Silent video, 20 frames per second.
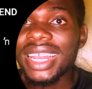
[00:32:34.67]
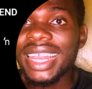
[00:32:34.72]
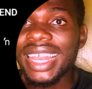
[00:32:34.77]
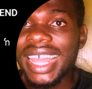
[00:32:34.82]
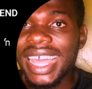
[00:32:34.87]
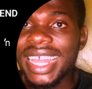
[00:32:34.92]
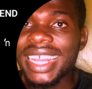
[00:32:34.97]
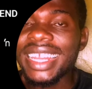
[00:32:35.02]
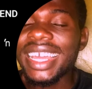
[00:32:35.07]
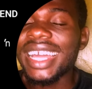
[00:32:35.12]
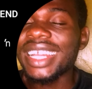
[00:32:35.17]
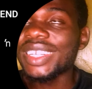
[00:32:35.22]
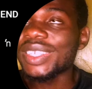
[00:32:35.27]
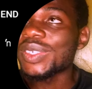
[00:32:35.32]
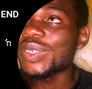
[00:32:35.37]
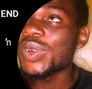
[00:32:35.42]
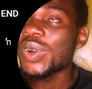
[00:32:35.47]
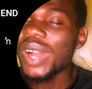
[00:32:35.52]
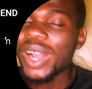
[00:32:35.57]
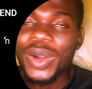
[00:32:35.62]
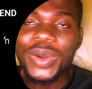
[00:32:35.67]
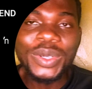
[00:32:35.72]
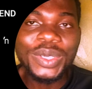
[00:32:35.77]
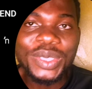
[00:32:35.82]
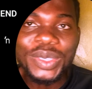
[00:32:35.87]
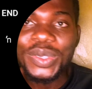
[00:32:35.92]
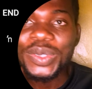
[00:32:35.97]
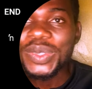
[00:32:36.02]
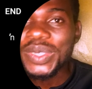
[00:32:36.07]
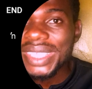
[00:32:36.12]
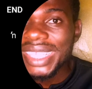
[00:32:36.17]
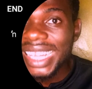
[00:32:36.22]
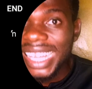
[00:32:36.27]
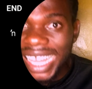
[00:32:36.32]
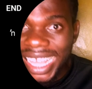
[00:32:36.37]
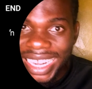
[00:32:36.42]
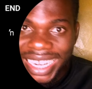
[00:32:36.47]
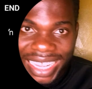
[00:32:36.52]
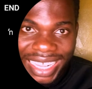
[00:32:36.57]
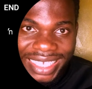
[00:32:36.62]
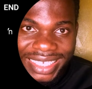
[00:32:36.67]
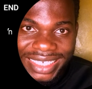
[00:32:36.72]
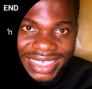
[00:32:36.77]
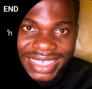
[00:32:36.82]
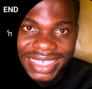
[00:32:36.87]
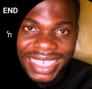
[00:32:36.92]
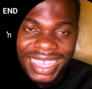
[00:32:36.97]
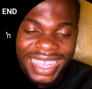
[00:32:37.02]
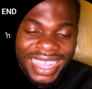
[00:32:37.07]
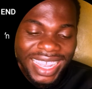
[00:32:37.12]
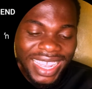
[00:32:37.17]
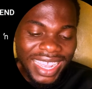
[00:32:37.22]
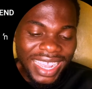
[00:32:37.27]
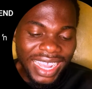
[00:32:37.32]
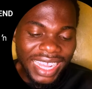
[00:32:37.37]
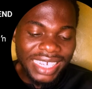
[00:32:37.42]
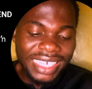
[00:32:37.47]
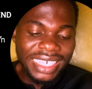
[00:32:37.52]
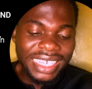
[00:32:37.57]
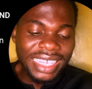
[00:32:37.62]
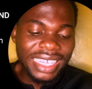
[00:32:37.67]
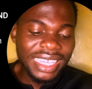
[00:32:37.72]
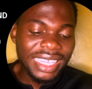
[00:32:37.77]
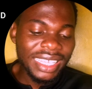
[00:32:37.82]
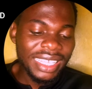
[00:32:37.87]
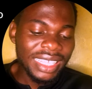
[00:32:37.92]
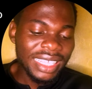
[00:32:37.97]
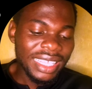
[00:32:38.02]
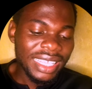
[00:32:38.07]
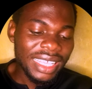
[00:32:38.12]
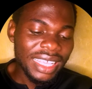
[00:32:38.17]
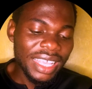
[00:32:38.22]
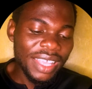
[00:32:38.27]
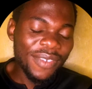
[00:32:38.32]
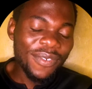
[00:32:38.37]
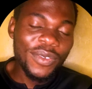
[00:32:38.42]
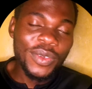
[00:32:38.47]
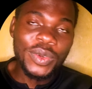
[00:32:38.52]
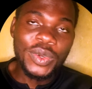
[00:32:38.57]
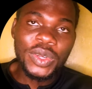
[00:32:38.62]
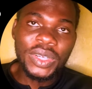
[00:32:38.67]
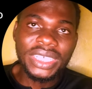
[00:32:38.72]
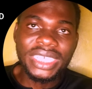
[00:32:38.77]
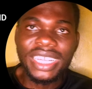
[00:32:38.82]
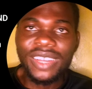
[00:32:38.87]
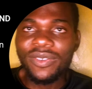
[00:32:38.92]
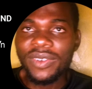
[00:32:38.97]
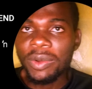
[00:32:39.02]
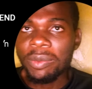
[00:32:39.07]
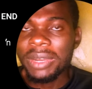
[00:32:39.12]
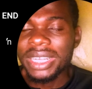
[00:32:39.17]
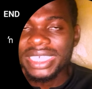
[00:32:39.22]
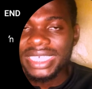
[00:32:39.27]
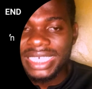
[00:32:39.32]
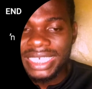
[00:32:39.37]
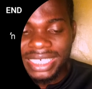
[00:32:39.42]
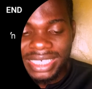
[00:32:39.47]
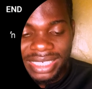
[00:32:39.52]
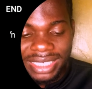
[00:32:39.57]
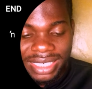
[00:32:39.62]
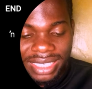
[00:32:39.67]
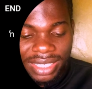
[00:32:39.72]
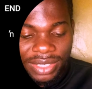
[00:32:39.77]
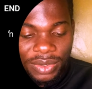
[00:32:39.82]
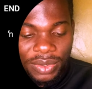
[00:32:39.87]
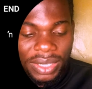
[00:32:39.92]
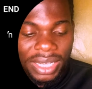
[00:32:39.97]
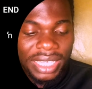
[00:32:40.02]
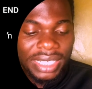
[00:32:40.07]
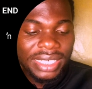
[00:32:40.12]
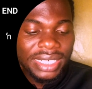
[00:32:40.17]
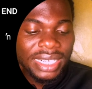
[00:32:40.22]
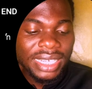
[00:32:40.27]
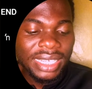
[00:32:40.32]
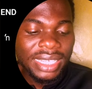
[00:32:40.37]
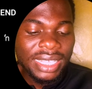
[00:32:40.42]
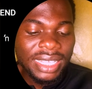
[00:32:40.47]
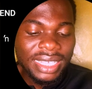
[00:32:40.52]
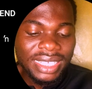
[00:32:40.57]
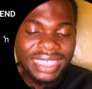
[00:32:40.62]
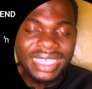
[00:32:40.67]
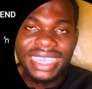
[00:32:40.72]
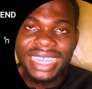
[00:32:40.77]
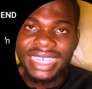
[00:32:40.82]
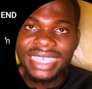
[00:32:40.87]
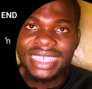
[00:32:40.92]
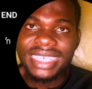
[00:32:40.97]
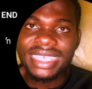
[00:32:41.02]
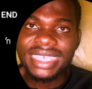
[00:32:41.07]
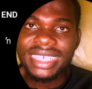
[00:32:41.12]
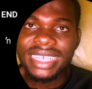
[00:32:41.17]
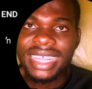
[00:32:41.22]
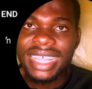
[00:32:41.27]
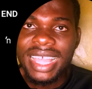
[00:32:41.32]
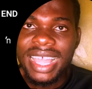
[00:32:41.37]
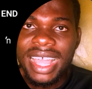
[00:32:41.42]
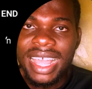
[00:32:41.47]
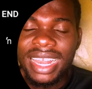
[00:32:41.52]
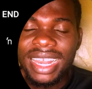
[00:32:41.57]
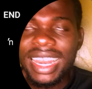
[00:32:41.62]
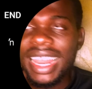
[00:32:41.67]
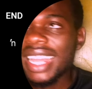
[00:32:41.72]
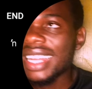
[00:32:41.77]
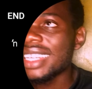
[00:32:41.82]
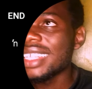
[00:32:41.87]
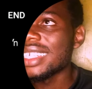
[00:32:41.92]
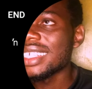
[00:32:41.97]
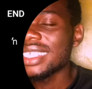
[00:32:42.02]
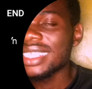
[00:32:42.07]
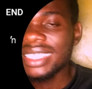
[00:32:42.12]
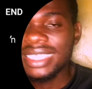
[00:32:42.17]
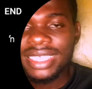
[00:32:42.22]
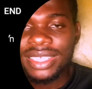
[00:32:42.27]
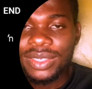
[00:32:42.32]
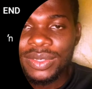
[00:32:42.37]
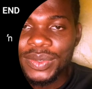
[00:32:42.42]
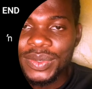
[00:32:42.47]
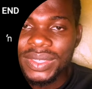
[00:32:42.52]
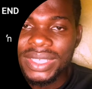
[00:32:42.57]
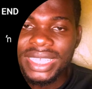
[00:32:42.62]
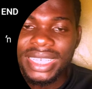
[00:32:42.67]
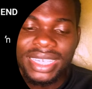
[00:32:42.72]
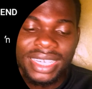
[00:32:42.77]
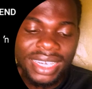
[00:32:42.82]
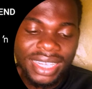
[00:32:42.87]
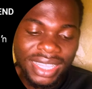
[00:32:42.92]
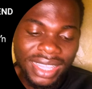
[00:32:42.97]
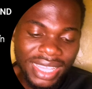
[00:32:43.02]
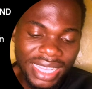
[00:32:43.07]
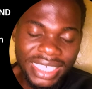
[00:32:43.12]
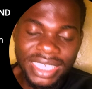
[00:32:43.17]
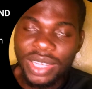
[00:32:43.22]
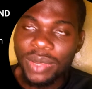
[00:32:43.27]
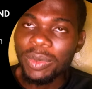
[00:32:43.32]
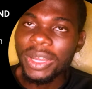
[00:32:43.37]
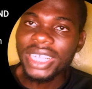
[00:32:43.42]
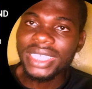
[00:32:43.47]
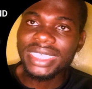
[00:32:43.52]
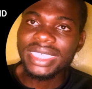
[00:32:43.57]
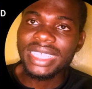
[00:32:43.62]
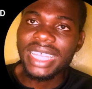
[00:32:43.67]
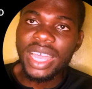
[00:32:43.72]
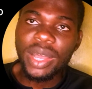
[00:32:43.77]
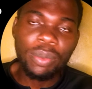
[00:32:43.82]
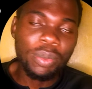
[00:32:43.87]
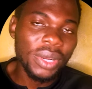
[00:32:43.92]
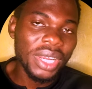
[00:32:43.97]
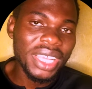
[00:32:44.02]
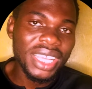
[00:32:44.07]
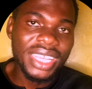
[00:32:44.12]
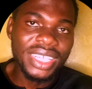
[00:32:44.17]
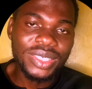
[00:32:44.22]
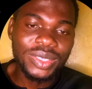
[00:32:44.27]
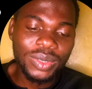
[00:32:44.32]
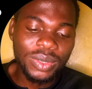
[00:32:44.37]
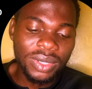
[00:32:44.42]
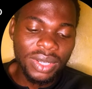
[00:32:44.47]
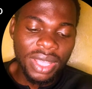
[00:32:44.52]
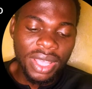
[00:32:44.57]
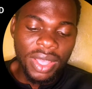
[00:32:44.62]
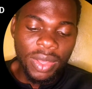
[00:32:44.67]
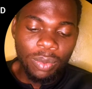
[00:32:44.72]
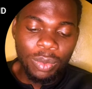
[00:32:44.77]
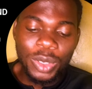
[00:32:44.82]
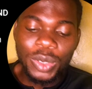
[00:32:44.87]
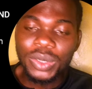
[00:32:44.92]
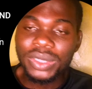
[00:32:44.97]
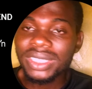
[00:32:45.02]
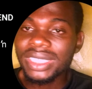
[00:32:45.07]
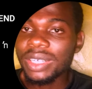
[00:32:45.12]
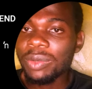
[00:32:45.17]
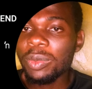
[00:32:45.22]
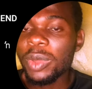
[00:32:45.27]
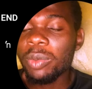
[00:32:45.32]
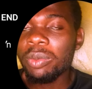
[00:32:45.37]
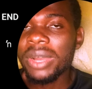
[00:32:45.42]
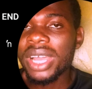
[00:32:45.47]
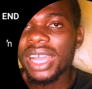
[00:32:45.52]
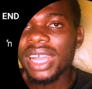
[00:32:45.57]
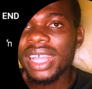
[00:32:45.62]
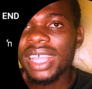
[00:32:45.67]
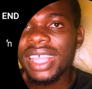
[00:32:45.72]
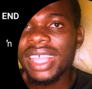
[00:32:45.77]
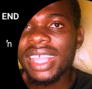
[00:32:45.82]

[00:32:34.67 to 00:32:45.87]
and know how to use Linux. And if you don't have a machine, you can start learning using the Termux application, because remember,